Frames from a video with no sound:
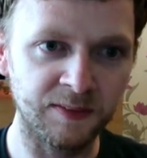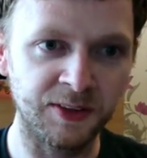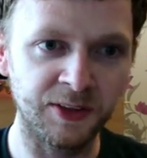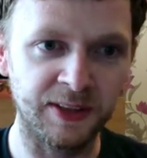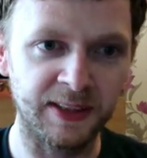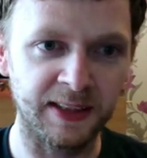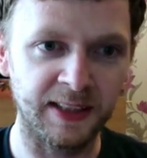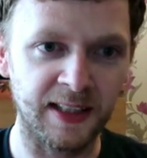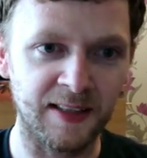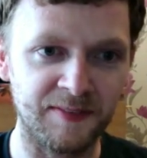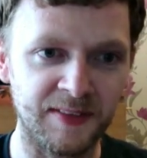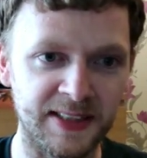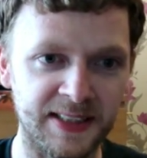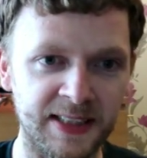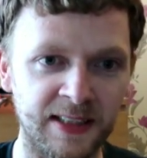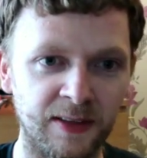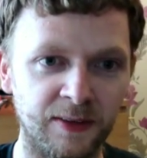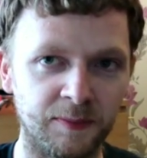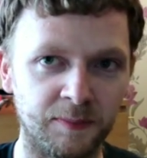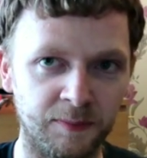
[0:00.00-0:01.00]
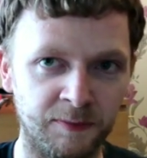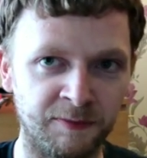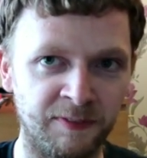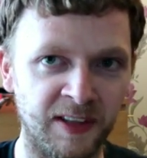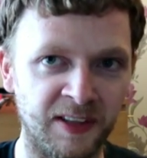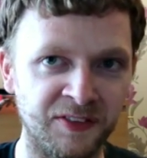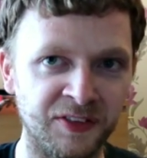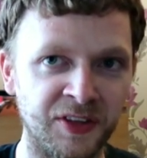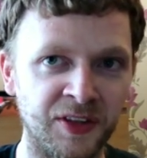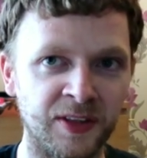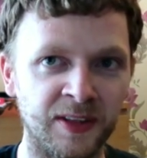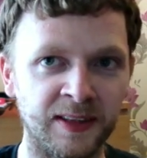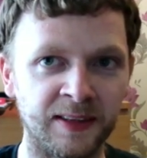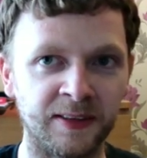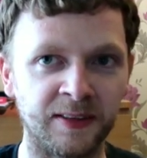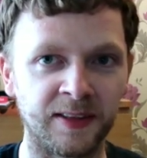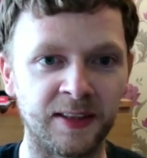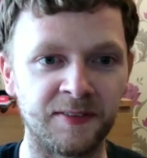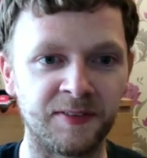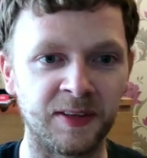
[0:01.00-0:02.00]
You can get this out very
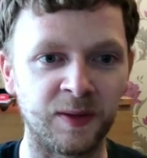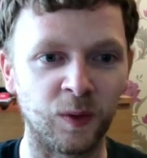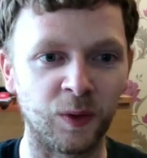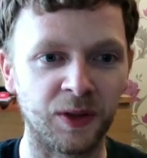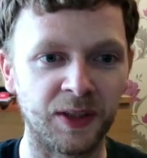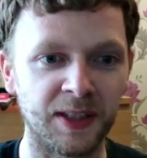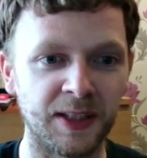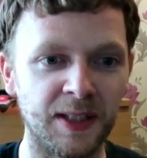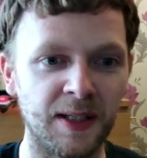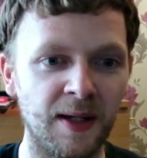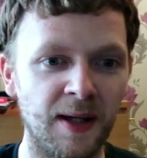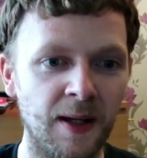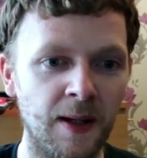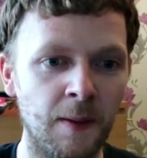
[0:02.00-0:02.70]
early on if you're lucky.